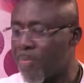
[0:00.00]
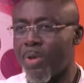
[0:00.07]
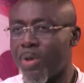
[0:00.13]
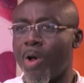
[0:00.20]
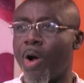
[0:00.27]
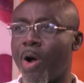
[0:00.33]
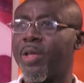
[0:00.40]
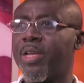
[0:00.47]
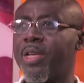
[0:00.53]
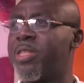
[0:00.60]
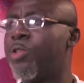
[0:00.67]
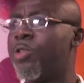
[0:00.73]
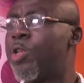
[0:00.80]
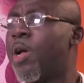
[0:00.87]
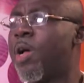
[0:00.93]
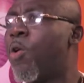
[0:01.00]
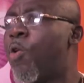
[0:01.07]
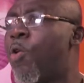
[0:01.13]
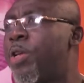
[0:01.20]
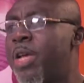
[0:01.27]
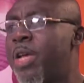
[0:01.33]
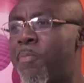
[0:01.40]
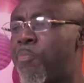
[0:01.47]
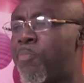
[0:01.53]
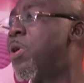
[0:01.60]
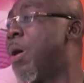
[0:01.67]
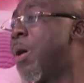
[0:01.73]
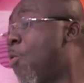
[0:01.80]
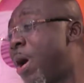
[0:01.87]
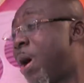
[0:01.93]
Okay, in Tisha, or yeah,
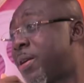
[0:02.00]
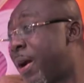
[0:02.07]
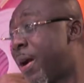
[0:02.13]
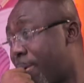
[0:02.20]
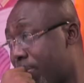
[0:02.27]
program Wakra.